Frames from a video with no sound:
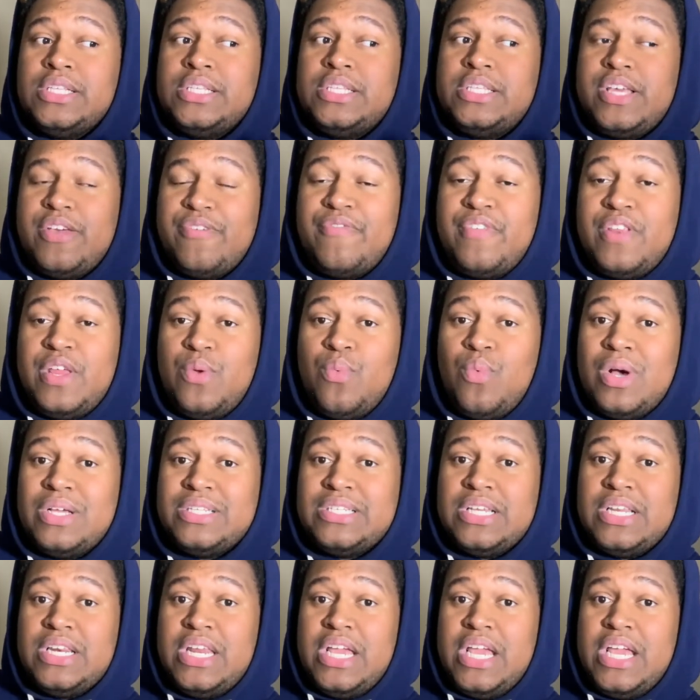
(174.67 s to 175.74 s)
Tiffany
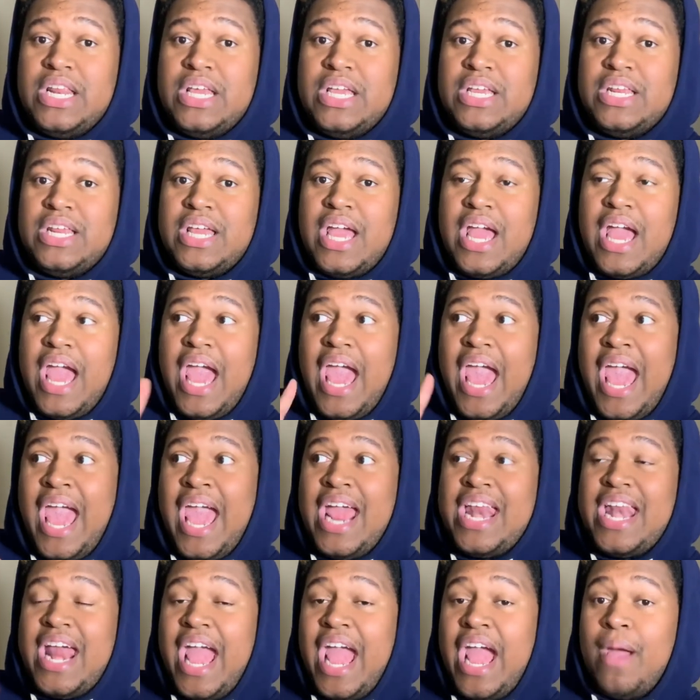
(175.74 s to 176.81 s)
wasn't needed
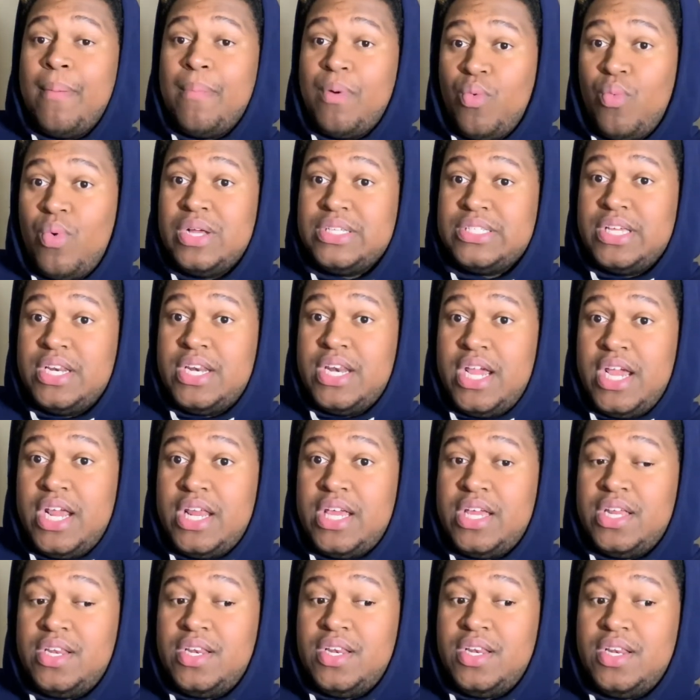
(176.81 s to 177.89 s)
and Amber wasn't
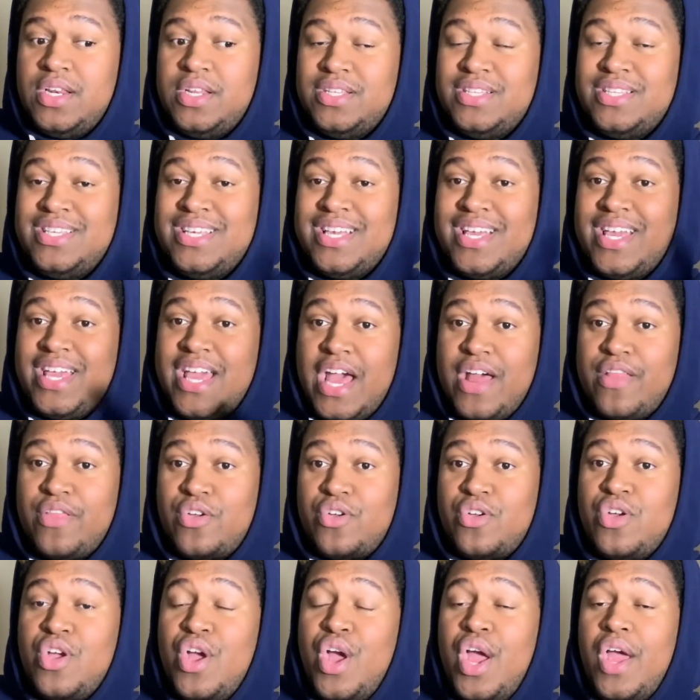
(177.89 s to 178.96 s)
needed together.
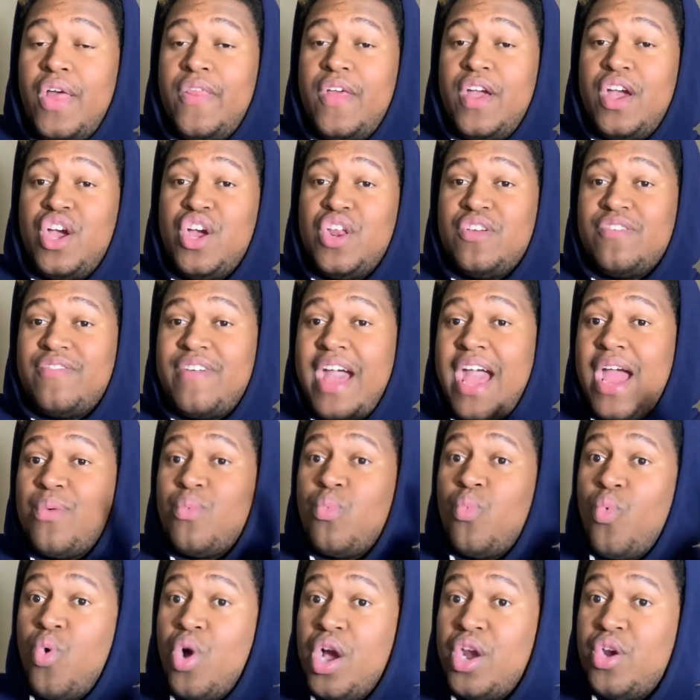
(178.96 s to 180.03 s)
They could have had
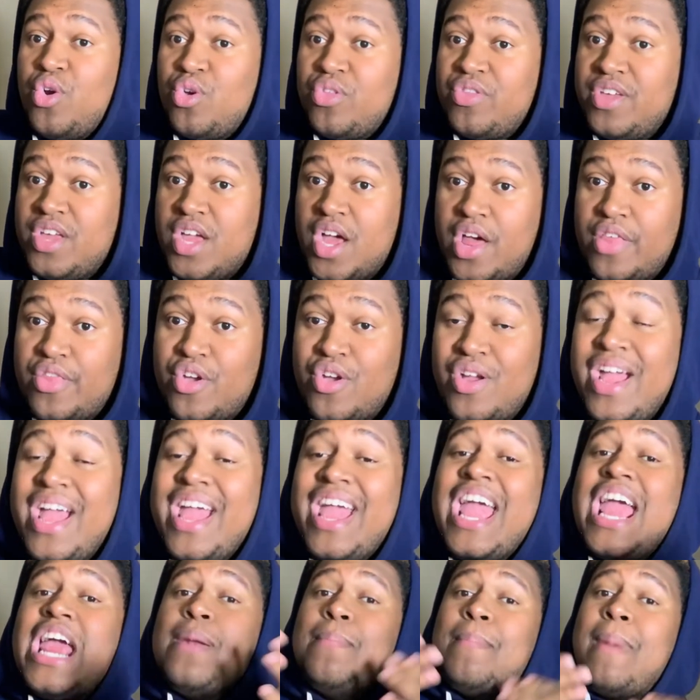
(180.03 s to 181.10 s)
one or the other, in